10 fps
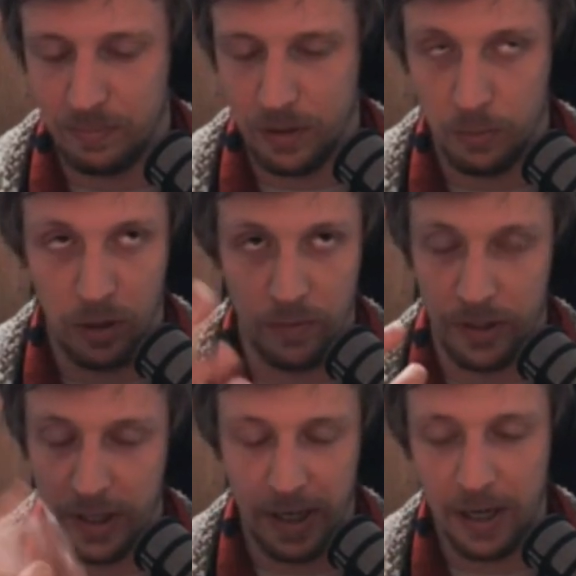not even
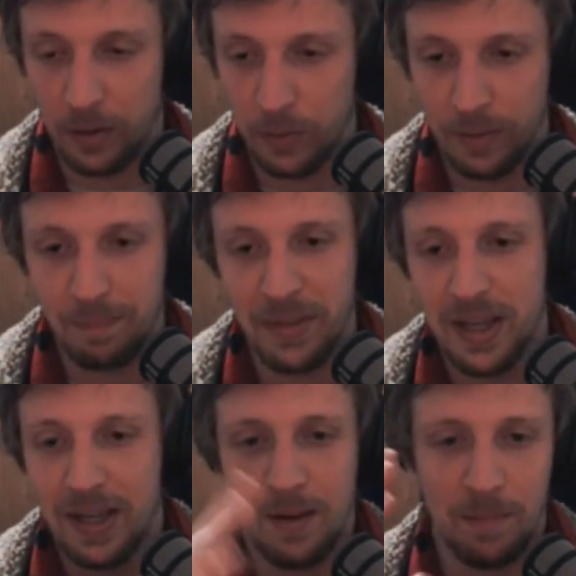going to get into it.
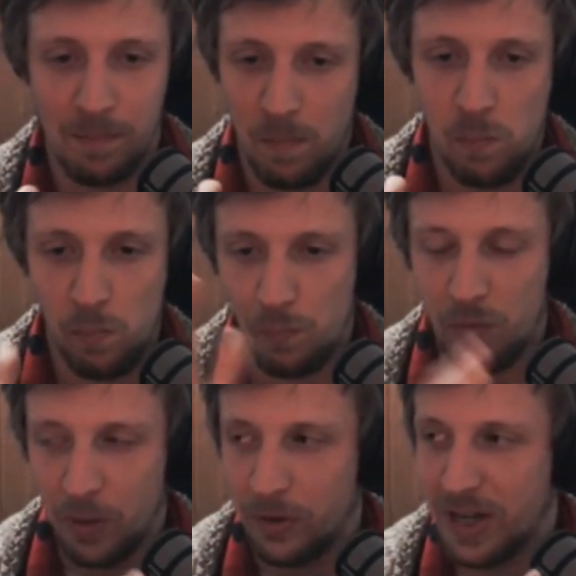
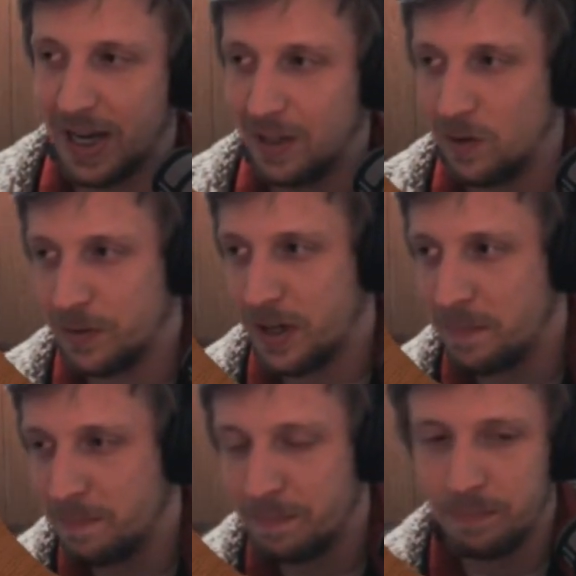It would take a long
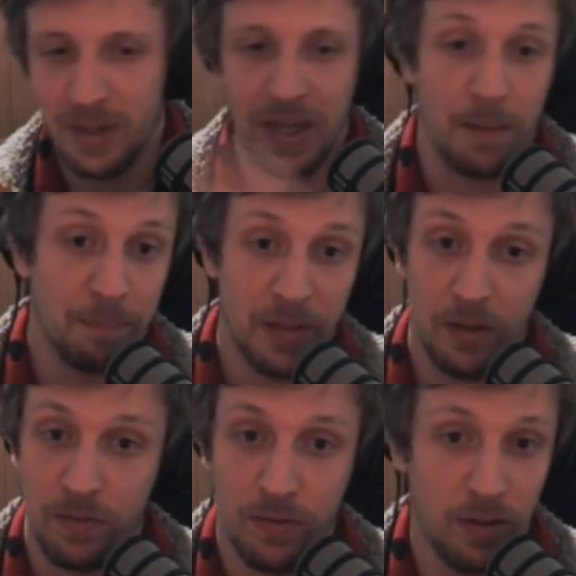time. But yeah,
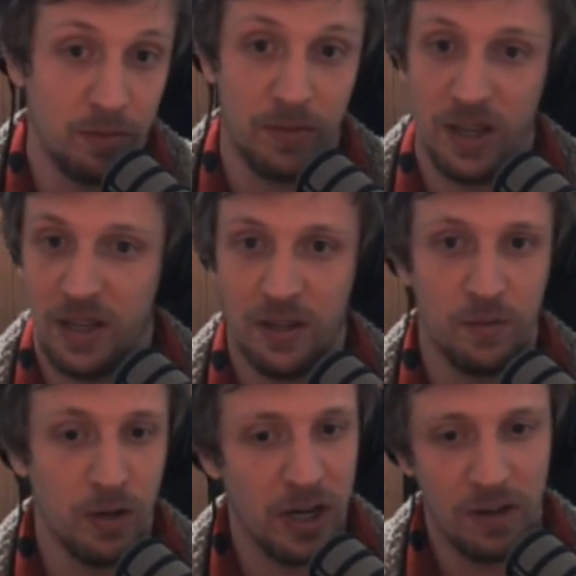if you've
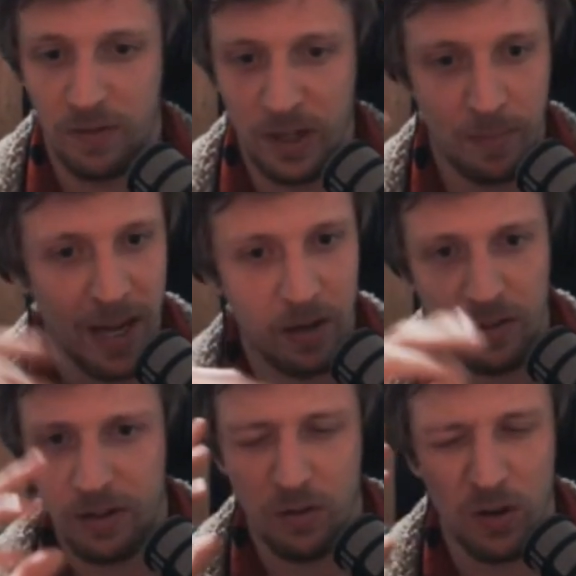got any feedback on
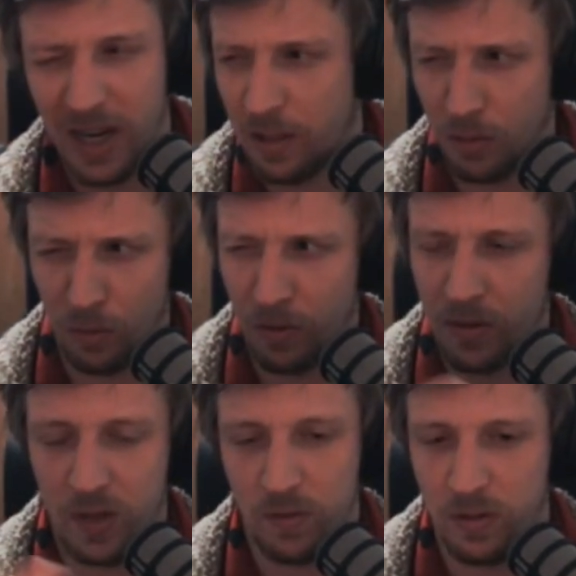this or any thoughts,
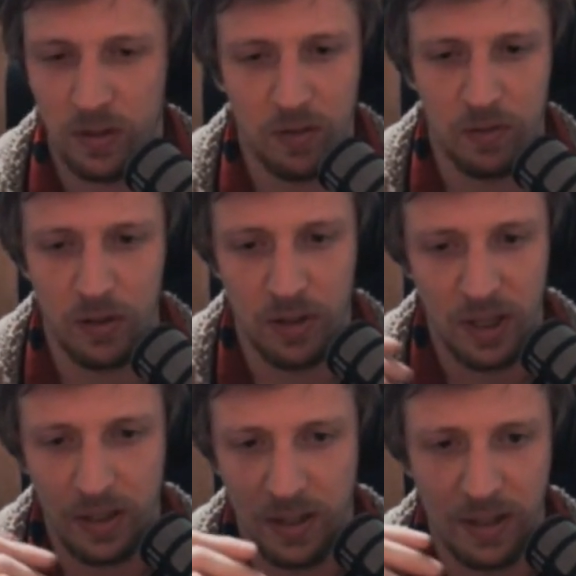even if you
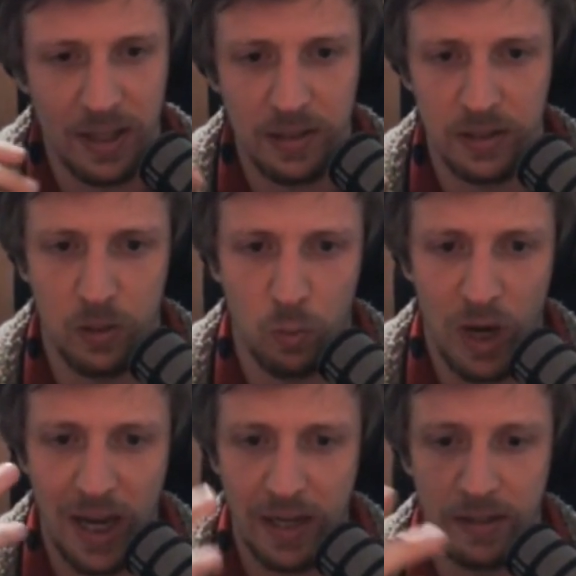think that there's a
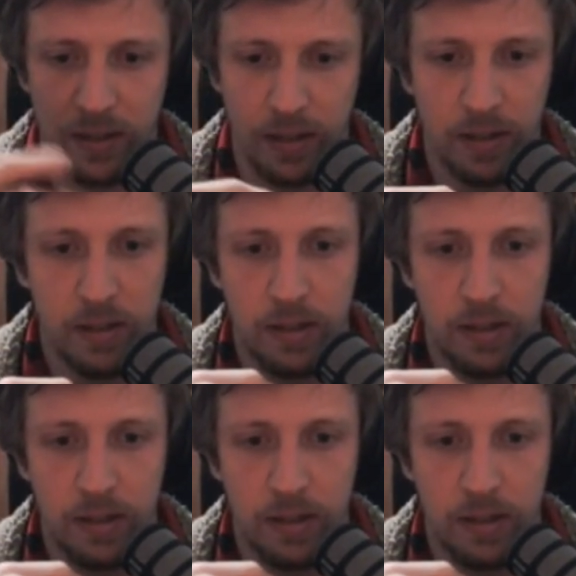way to